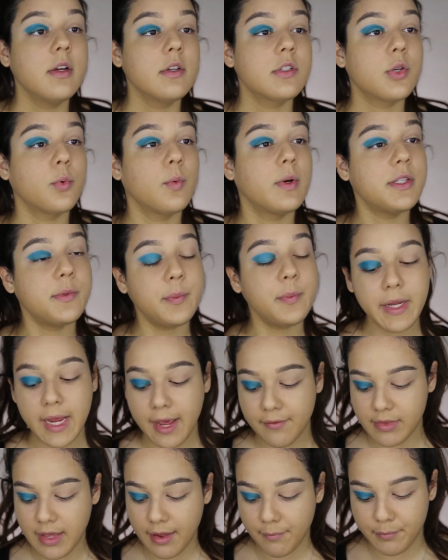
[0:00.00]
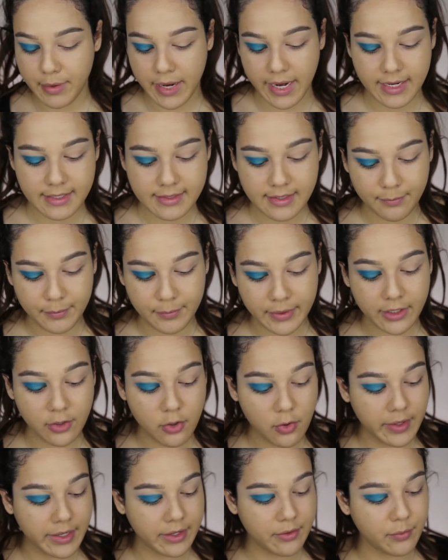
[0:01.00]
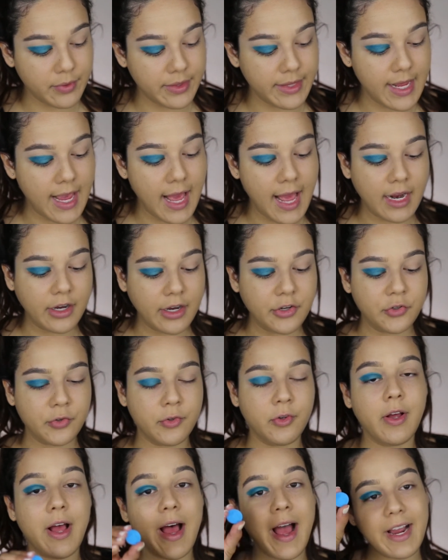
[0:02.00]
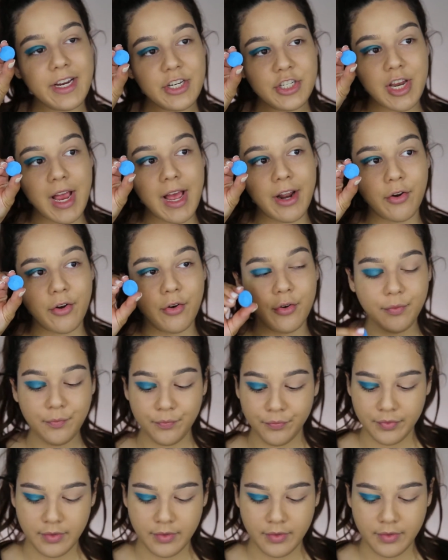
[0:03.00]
so once we have that base, I'm gonna go in with the actual eyeshadow